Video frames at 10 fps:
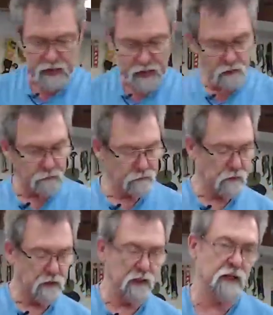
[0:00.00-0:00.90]
handle
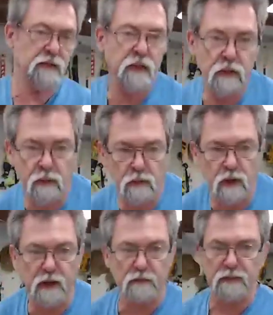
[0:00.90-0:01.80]
has got a little
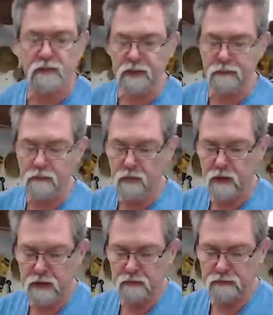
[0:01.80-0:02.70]
guy at the front here.
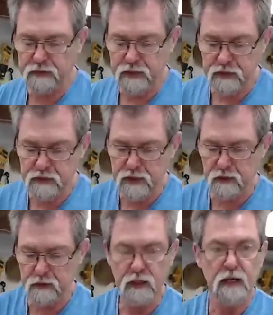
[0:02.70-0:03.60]
I can flick that
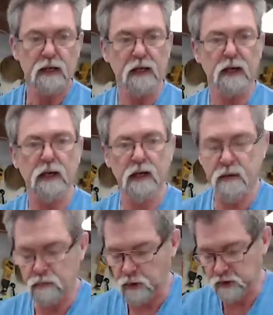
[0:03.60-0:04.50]
down and I
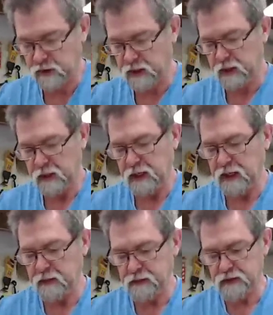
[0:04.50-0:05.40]
can put it
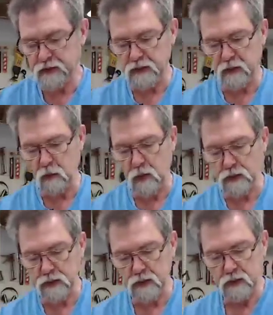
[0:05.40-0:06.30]
any position I
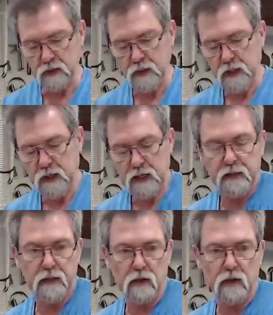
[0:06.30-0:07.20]
want
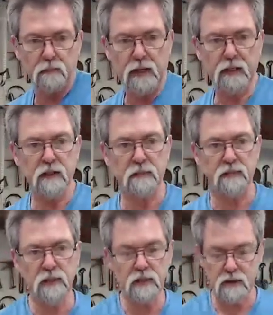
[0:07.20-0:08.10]
and then lock it back into
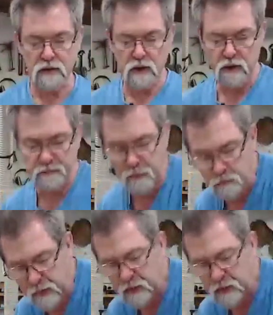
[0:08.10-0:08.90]
position. So if I'm